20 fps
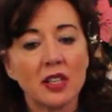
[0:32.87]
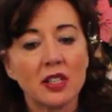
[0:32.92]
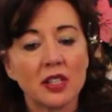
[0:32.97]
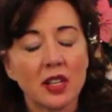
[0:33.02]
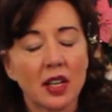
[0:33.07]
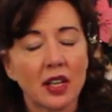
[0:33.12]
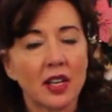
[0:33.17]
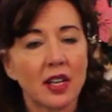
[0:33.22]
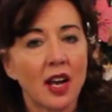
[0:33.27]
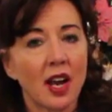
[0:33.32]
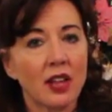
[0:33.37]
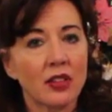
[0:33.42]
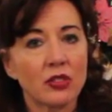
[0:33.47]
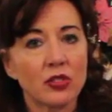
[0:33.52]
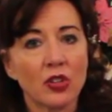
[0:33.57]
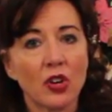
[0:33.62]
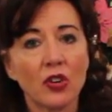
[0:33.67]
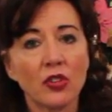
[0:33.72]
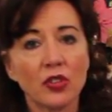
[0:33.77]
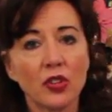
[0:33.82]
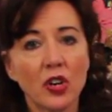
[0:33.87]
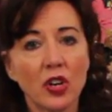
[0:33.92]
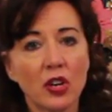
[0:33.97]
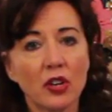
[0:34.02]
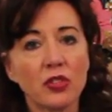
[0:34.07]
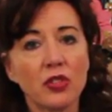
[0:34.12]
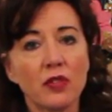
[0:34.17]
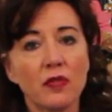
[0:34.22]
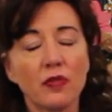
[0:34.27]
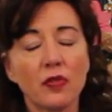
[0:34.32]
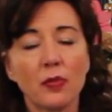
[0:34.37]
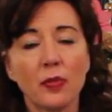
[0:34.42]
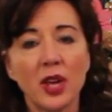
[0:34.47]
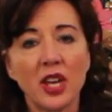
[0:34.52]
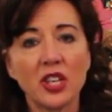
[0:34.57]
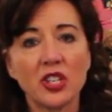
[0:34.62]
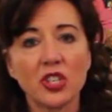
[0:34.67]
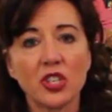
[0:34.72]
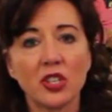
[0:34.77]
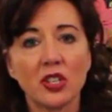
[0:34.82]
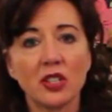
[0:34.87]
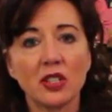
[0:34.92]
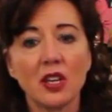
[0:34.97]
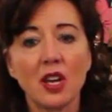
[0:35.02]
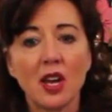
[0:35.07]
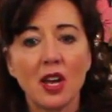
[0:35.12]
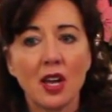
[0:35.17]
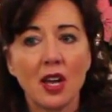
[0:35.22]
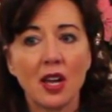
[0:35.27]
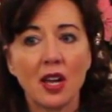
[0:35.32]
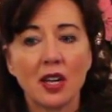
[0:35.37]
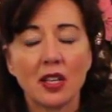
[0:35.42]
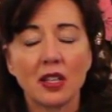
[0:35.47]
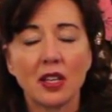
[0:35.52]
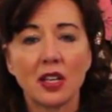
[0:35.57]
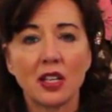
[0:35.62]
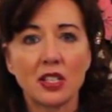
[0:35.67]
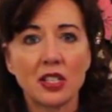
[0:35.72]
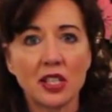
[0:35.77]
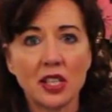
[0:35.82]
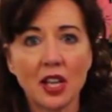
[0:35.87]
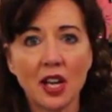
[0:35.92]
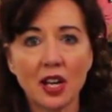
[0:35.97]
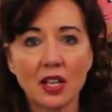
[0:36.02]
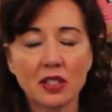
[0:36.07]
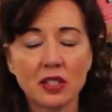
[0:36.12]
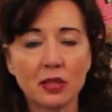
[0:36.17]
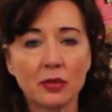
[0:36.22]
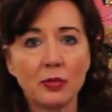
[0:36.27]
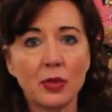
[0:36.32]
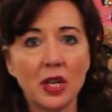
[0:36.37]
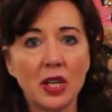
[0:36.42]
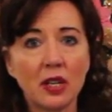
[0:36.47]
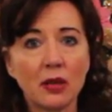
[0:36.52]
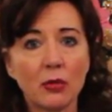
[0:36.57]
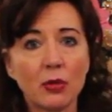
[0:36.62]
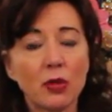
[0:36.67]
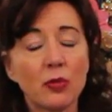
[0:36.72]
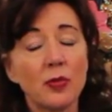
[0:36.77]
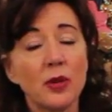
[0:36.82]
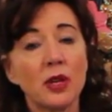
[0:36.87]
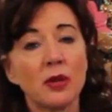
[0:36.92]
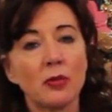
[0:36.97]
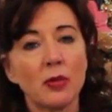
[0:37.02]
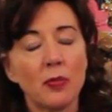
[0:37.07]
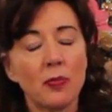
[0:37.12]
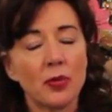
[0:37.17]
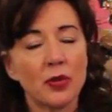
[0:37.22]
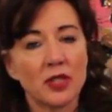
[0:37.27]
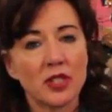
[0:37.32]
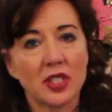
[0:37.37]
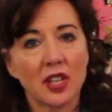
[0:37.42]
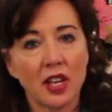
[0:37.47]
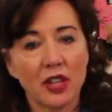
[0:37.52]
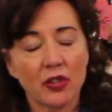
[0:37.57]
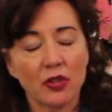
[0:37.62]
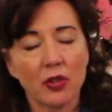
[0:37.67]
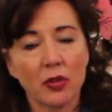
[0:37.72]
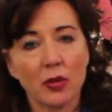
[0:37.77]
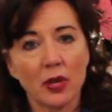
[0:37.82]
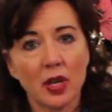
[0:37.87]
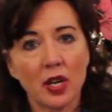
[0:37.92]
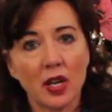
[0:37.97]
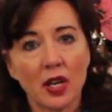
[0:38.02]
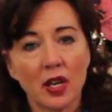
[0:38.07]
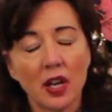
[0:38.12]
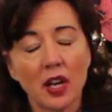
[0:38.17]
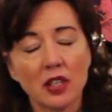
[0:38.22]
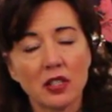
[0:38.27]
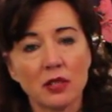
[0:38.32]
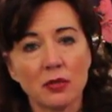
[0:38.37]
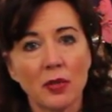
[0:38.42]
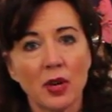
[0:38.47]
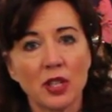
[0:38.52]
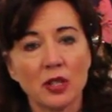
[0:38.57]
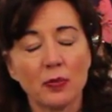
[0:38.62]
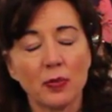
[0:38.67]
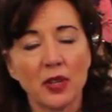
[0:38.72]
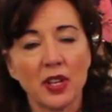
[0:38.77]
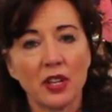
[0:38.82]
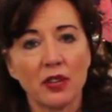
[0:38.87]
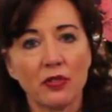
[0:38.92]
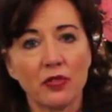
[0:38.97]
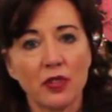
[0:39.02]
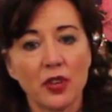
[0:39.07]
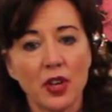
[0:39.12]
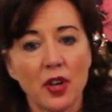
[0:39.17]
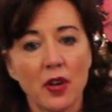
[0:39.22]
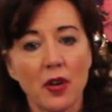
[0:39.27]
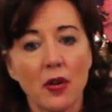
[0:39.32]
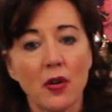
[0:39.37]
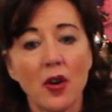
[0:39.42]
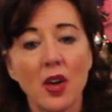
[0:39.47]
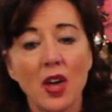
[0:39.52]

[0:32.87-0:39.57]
Jenna gathers all your health information, and then she has a meeting with me, and we put together a customized plan for you.